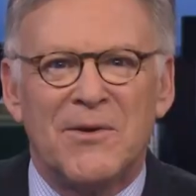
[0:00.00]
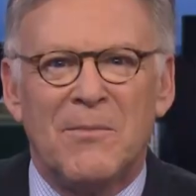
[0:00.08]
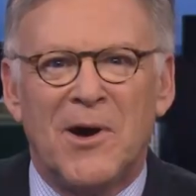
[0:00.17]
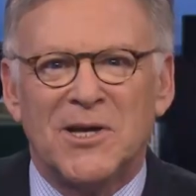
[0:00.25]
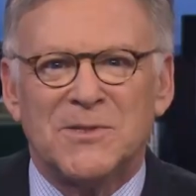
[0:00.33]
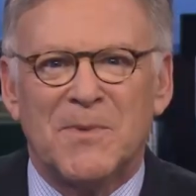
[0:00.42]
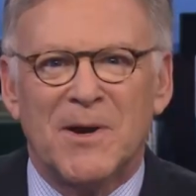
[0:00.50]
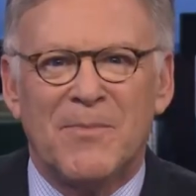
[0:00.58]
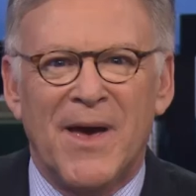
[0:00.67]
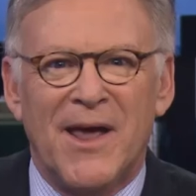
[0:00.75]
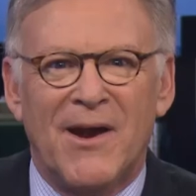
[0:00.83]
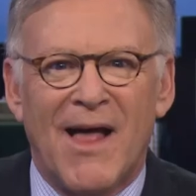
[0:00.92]
Malzberg
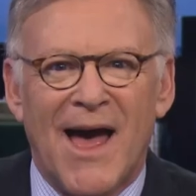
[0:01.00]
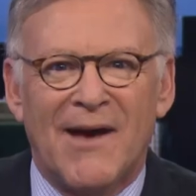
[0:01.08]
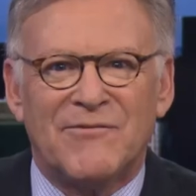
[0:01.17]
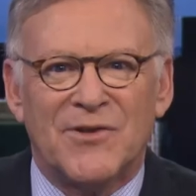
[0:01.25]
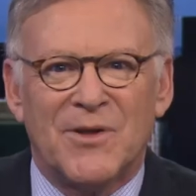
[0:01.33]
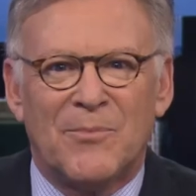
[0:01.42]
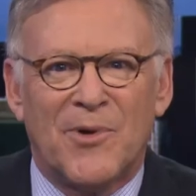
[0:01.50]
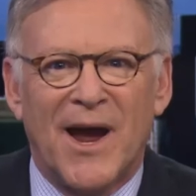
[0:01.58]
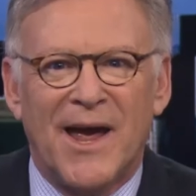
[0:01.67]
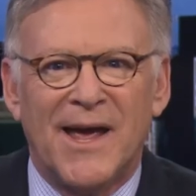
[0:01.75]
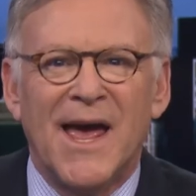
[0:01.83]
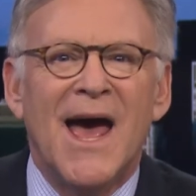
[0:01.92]
panel after the
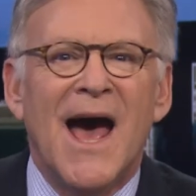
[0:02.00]
break.